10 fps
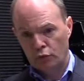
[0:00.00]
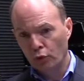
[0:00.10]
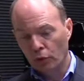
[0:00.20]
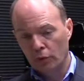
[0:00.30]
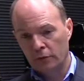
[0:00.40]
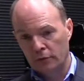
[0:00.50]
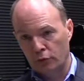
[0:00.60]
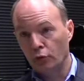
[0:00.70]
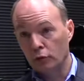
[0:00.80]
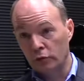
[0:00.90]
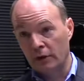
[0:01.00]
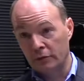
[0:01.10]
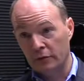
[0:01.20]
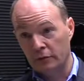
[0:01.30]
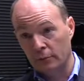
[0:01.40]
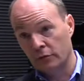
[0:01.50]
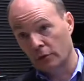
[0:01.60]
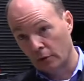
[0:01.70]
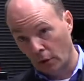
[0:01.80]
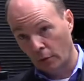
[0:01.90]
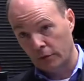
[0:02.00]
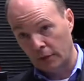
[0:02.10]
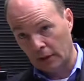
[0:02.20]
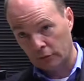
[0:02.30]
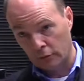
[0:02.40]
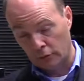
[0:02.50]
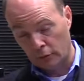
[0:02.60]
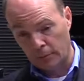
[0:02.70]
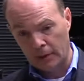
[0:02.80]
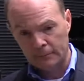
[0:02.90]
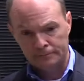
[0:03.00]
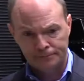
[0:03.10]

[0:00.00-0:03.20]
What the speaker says: tools and tool drive systems to go with the dexterous robot,